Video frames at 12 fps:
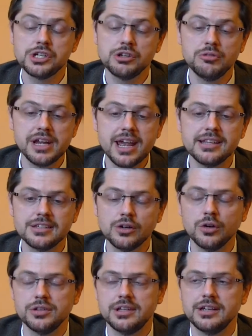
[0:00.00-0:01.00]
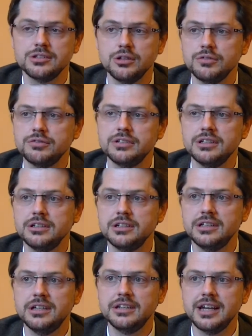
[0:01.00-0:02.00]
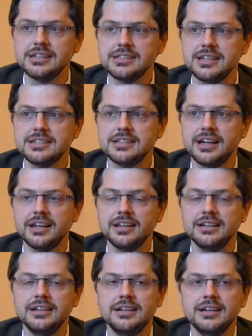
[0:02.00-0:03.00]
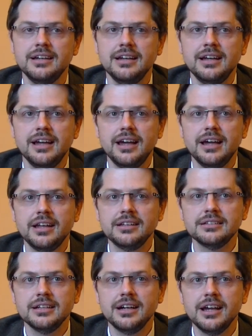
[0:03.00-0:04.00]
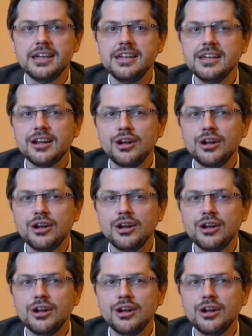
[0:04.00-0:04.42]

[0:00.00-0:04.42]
creates the context of 1989. And I hear